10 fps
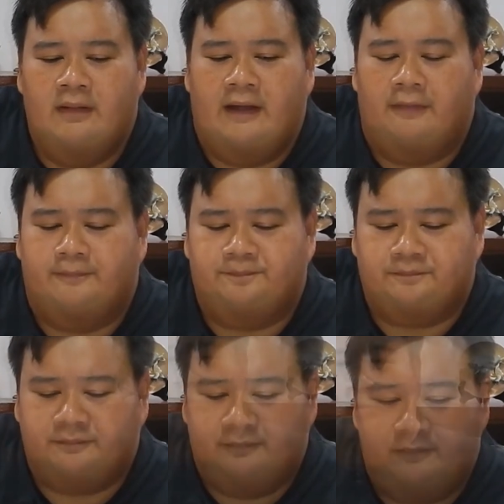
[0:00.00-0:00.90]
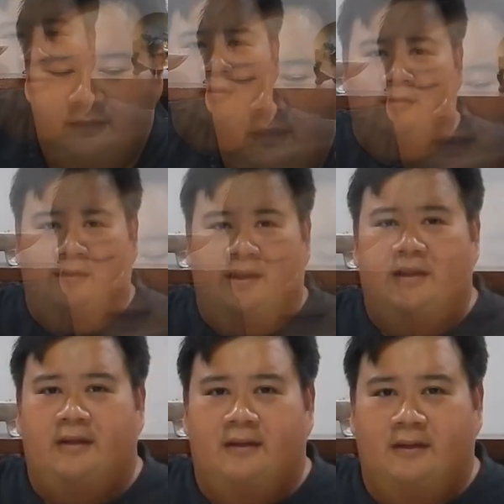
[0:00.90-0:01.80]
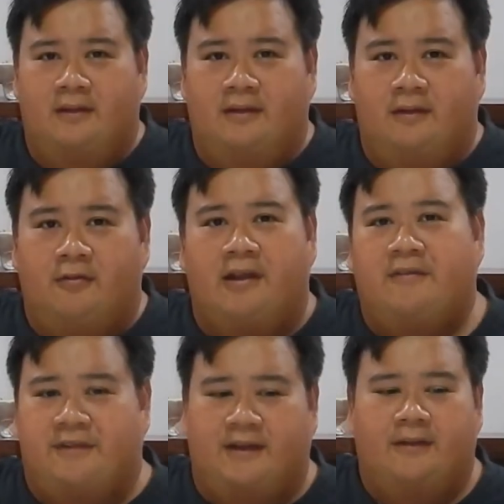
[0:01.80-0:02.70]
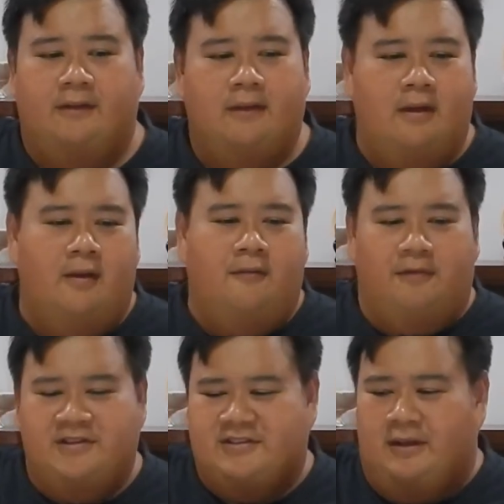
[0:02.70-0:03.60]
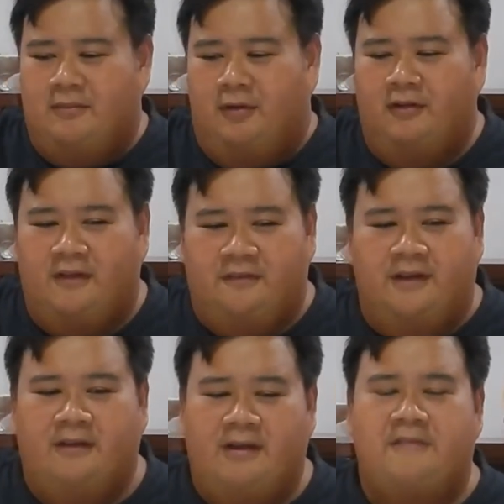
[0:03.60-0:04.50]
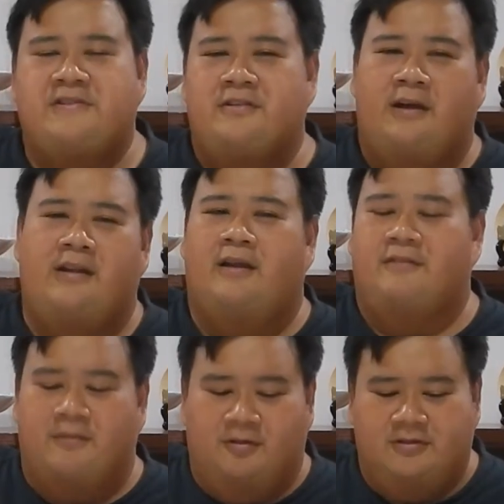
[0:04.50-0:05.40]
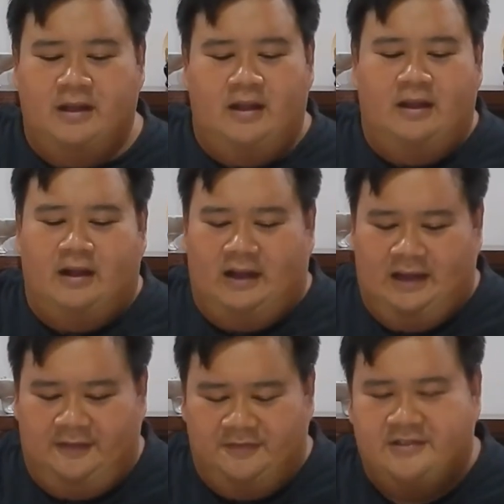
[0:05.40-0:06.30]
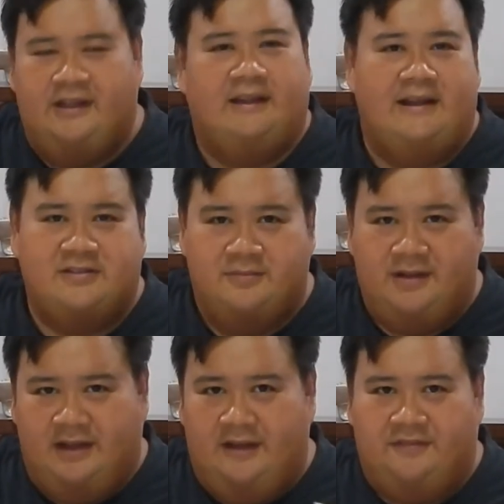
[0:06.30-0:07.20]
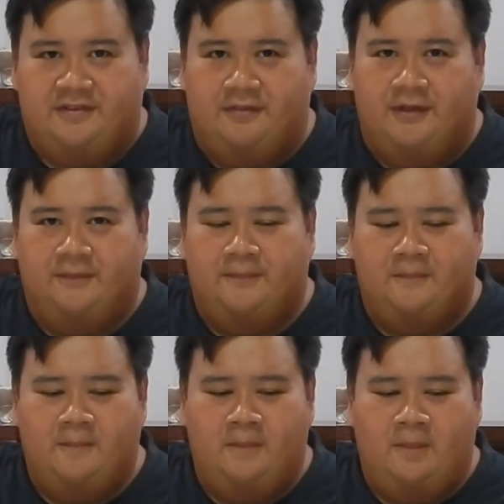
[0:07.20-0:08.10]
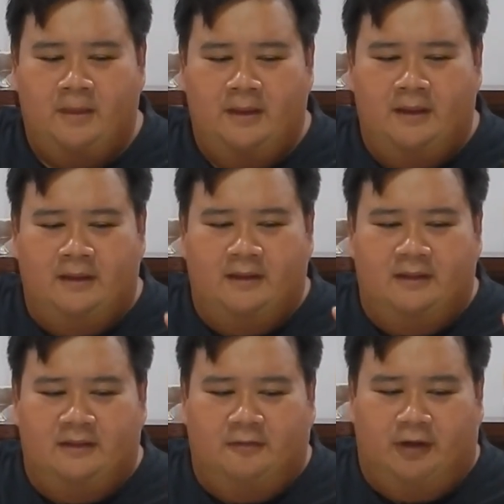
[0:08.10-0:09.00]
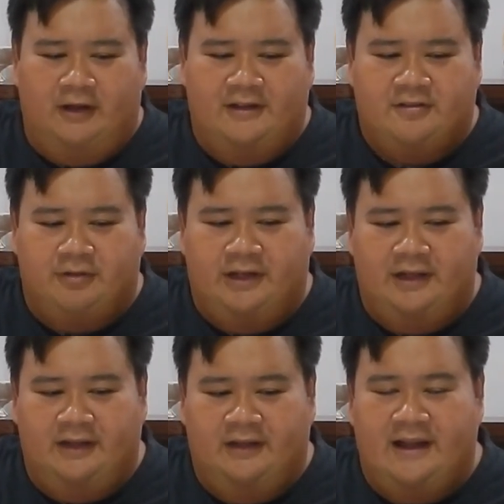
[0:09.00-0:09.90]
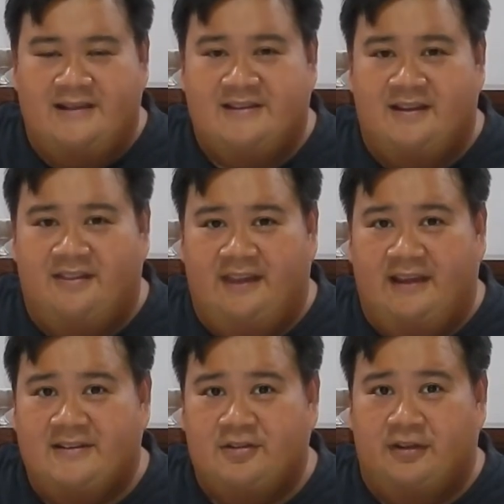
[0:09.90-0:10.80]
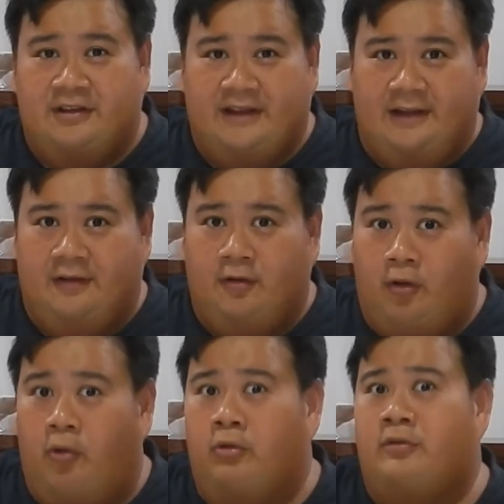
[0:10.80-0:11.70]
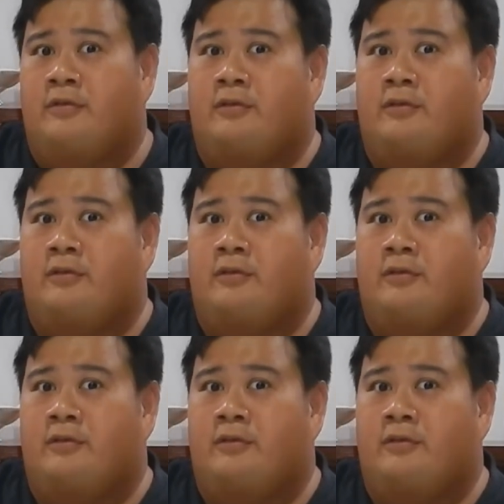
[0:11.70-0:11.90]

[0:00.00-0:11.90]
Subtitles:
Now, three, gravy. Which among the three gravies do I love the most? I have to say it has to be the KFC one. One, it's really nice and thick, so it can coat